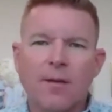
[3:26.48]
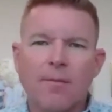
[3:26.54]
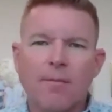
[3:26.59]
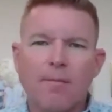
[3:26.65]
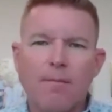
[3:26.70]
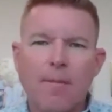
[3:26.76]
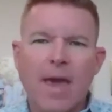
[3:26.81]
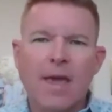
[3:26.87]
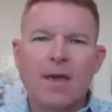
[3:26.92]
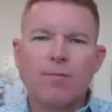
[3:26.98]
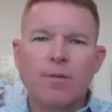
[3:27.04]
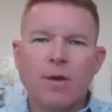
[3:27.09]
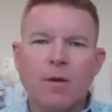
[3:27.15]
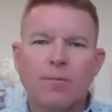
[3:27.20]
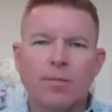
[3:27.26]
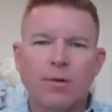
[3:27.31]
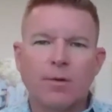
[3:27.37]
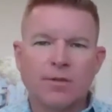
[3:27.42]
make
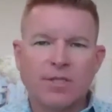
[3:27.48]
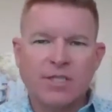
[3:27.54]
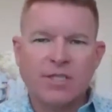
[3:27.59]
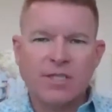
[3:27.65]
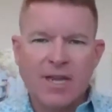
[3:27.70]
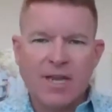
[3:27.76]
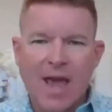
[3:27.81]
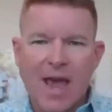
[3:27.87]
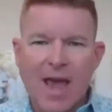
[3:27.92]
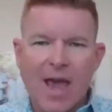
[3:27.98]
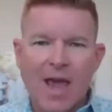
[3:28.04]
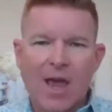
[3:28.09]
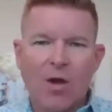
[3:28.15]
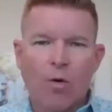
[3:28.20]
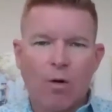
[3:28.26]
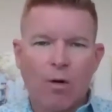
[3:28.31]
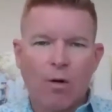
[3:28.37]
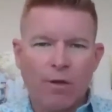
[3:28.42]
people stay
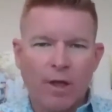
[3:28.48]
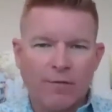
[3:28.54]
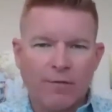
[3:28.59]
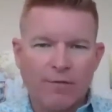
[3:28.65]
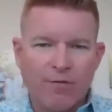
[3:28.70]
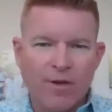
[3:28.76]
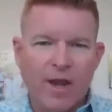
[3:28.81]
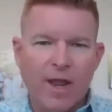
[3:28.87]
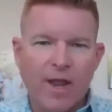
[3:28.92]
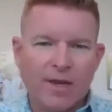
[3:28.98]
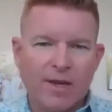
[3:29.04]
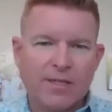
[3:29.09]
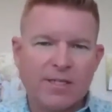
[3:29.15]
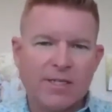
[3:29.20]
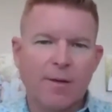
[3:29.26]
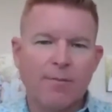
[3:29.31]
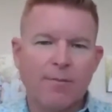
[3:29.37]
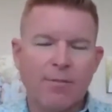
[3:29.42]
or like fit into
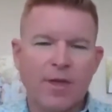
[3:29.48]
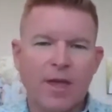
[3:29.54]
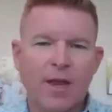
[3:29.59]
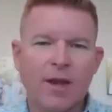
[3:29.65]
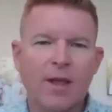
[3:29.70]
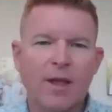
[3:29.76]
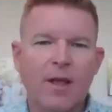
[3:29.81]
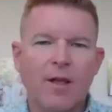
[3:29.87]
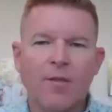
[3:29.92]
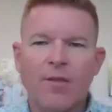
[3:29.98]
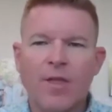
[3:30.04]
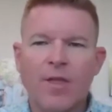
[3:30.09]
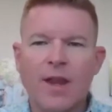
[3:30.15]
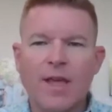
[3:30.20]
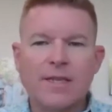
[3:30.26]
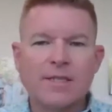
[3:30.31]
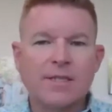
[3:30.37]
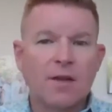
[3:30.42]
something that
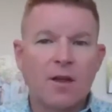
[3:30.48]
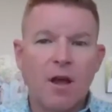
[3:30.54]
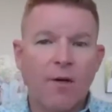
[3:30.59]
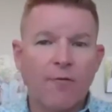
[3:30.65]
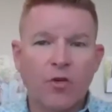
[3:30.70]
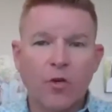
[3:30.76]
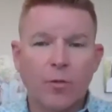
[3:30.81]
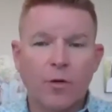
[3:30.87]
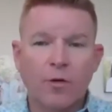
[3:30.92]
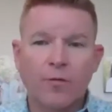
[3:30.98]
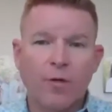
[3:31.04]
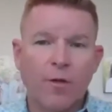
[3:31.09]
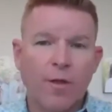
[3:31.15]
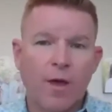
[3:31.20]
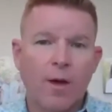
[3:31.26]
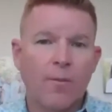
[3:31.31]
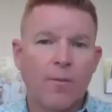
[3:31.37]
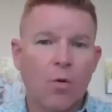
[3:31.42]
isn't comfortable for
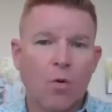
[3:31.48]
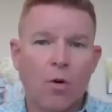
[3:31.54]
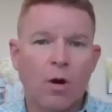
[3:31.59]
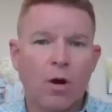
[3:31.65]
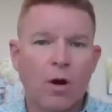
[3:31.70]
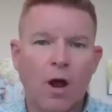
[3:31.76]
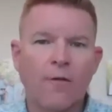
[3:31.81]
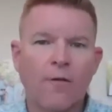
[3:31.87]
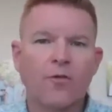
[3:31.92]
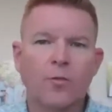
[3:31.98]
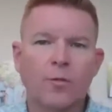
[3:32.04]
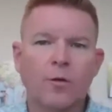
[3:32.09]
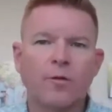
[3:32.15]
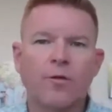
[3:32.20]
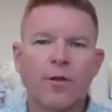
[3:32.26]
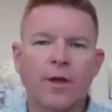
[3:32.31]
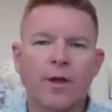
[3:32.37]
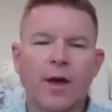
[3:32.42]
them or comfortable
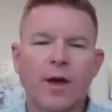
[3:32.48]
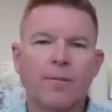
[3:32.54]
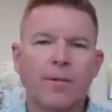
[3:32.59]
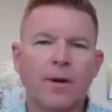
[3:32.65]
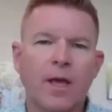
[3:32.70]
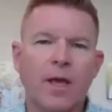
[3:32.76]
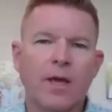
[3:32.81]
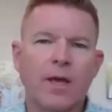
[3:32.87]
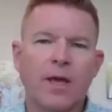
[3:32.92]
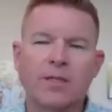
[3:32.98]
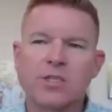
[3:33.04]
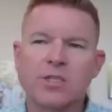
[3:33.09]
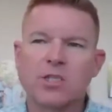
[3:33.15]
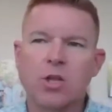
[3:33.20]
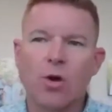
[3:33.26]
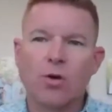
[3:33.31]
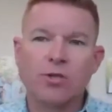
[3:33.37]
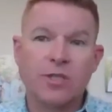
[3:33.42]
for the company. It
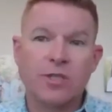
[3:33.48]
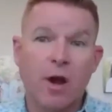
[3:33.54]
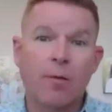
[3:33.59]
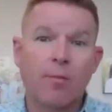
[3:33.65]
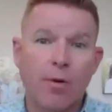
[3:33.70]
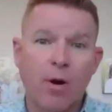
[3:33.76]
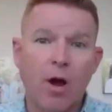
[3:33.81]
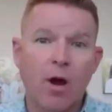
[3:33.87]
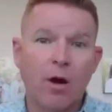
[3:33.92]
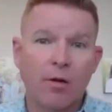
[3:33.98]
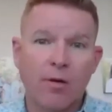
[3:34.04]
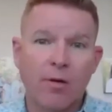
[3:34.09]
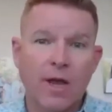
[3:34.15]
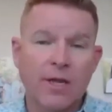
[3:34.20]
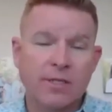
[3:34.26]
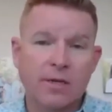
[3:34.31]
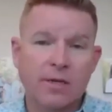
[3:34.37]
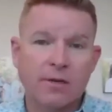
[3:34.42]
slows their
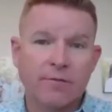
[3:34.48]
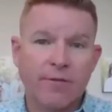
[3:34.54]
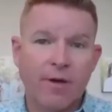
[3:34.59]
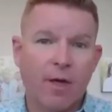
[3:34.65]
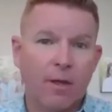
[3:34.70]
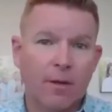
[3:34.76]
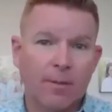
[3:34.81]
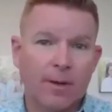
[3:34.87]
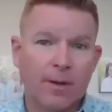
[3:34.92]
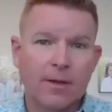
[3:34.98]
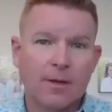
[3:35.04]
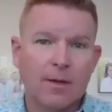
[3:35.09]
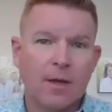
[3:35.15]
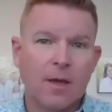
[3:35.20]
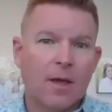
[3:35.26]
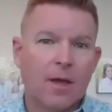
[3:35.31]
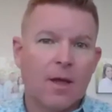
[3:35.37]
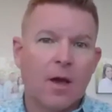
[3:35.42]
progress and development,
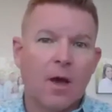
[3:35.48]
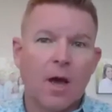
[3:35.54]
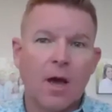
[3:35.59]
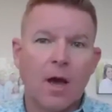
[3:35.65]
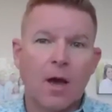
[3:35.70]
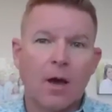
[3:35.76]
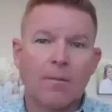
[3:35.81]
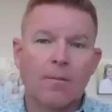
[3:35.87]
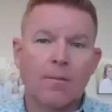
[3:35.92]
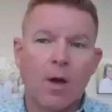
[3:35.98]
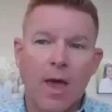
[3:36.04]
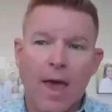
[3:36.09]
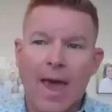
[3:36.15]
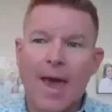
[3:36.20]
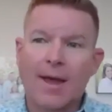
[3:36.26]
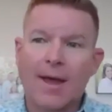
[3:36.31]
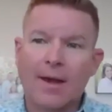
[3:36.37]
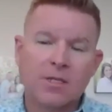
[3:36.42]

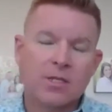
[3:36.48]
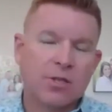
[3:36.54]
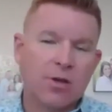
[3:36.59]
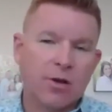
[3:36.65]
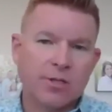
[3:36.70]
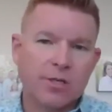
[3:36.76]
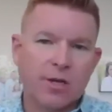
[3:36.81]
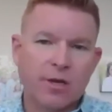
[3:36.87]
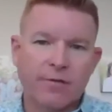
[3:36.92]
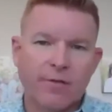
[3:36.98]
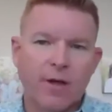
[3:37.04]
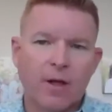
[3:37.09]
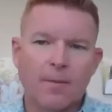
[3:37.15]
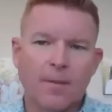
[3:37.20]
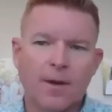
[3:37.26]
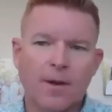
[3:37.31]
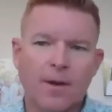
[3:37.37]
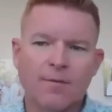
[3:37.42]
and it slows the
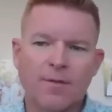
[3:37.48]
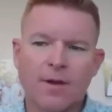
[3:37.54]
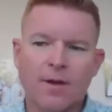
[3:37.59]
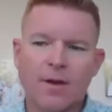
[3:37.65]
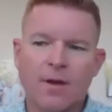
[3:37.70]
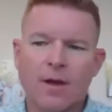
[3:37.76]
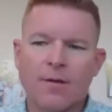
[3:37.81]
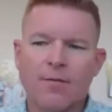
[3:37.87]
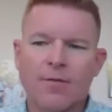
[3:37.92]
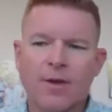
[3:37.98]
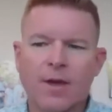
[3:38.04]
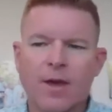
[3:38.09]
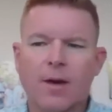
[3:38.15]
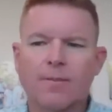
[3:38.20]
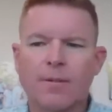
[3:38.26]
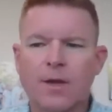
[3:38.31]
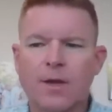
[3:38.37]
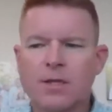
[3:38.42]
development of the
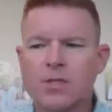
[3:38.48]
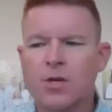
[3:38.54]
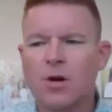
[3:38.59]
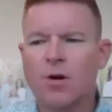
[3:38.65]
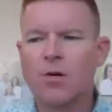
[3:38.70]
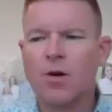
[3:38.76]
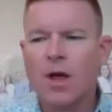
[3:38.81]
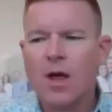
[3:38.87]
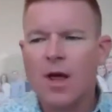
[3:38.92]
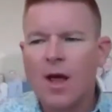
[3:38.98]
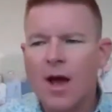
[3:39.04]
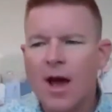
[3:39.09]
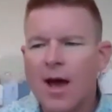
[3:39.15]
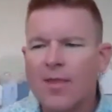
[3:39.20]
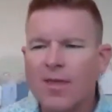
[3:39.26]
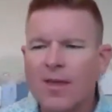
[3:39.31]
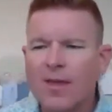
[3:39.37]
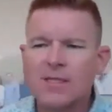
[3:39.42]
company. So I
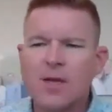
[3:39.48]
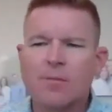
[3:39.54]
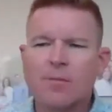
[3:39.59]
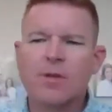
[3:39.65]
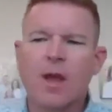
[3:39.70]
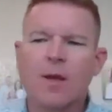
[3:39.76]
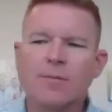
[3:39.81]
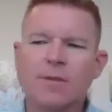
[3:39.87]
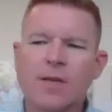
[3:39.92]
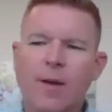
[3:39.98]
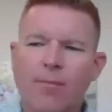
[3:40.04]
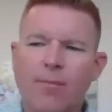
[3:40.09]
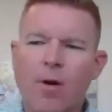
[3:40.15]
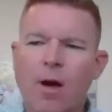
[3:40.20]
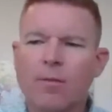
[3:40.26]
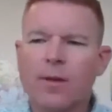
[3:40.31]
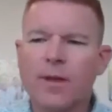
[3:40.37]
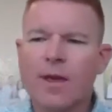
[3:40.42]
think sometimes I
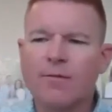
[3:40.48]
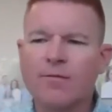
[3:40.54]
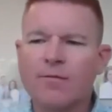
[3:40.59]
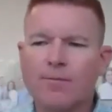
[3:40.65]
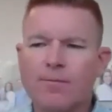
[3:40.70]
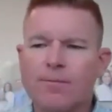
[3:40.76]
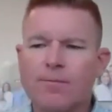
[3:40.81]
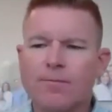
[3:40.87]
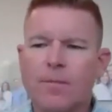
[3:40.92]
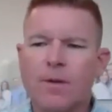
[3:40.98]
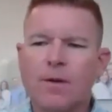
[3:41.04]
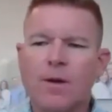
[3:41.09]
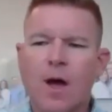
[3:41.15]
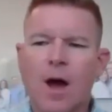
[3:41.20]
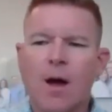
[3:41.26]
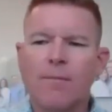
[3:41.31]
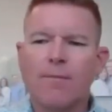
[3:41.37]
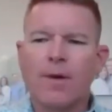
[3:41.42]
probably have
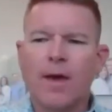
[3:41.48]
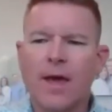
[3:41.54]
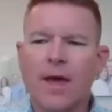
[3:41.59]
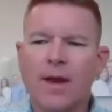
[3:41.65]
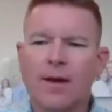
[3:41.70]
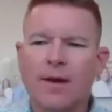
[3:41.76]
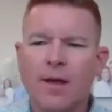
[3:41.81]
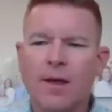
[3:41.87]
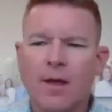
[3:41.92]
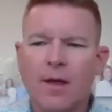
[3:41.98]
not been